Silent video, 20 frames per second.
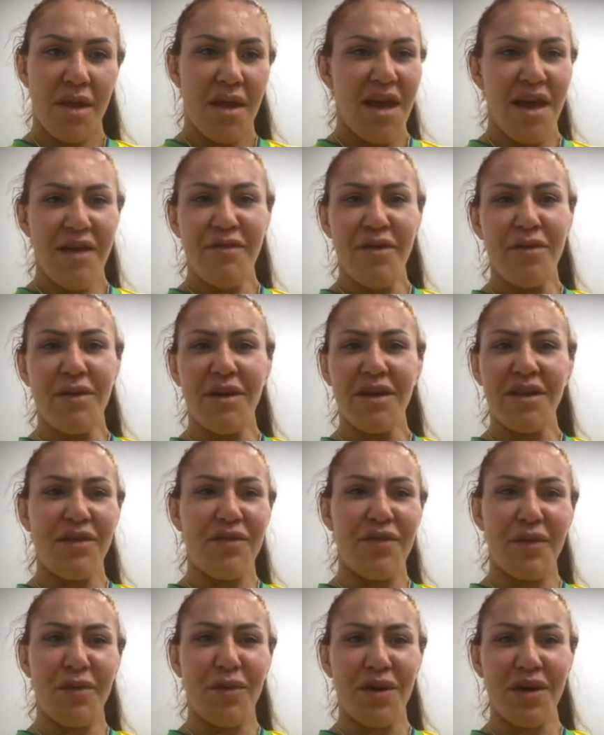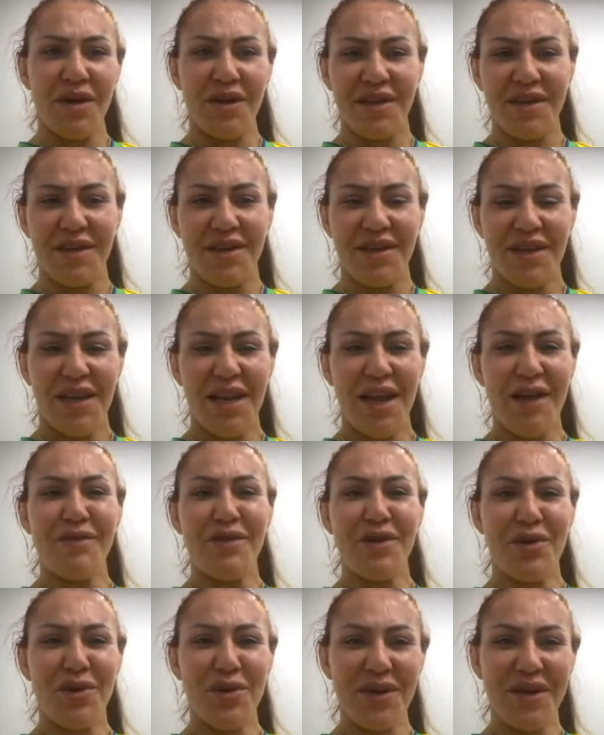Everyone, if it work, left
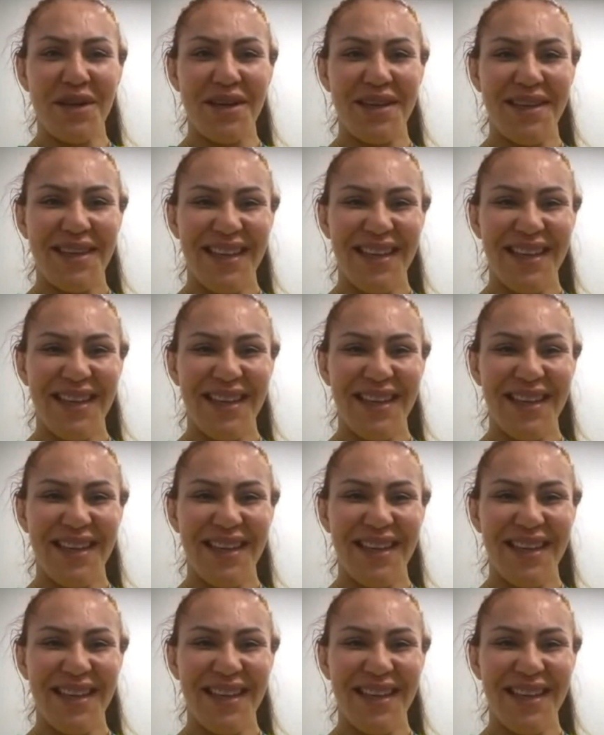hook.